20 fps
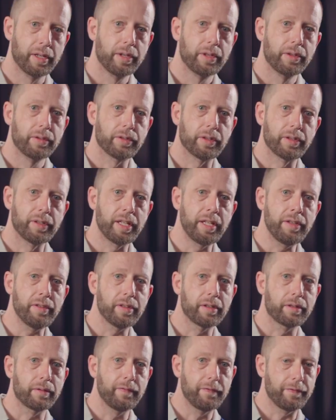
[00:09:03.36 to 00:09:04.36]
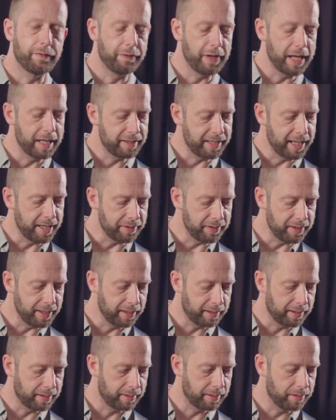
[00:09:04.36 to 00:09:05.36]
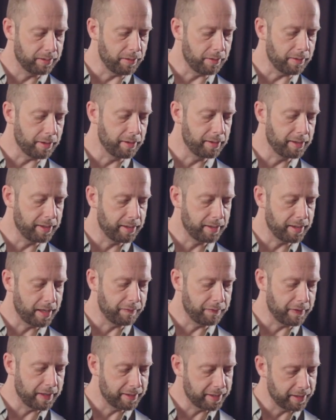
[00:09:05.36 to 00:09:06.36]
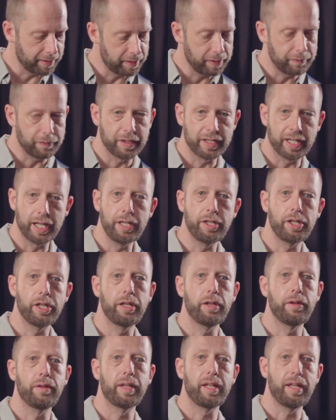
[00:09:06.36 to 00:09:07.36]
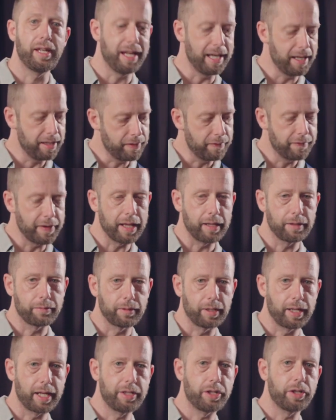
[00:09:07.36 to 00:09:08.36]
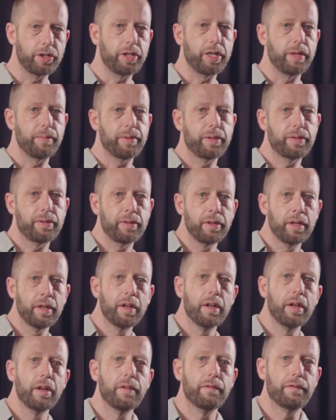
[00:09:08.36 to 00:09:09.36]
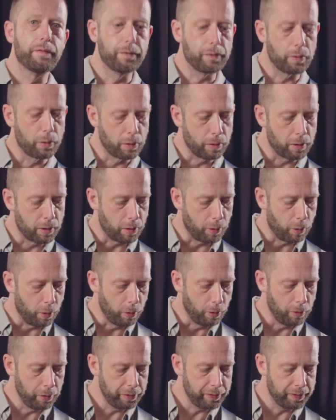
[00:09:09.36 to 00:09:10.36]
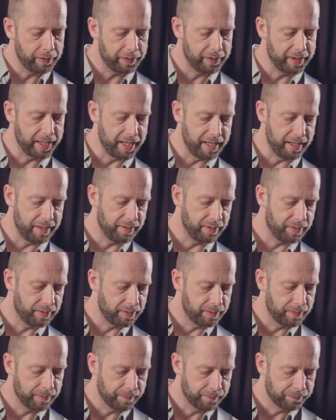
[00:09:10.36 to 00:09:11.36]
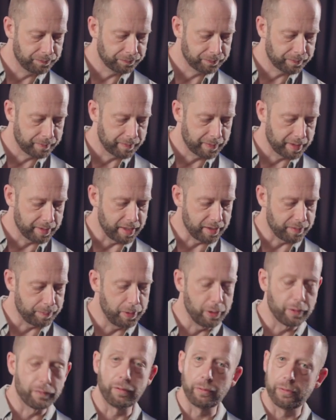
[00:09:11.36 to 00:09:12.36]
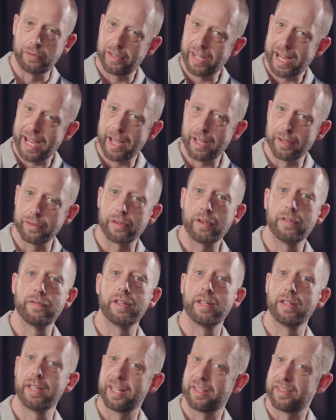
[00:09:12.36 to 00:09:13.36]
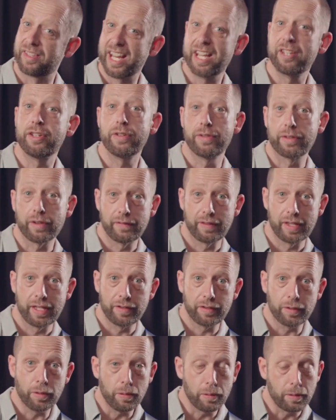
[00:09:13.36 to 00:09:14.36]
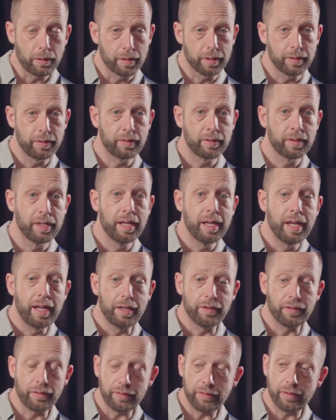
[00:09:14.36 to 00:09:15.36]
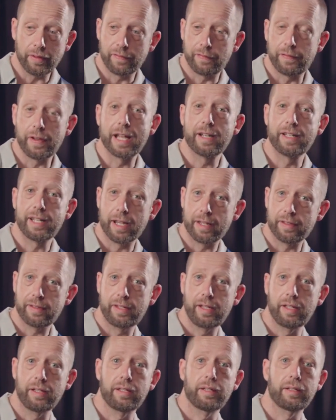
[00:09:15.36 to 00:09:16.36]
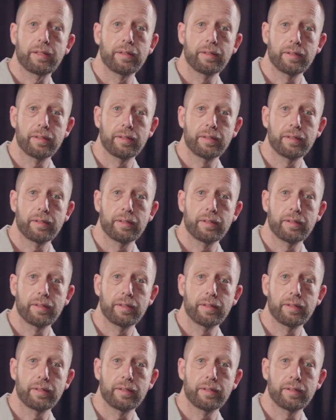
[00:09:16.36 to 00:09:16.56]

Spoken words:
So these are fantastic. Not only are they fantastic for teaching you the intervallic relationships for all these beautiful sounds over extensions over these chords, it's also a fantastic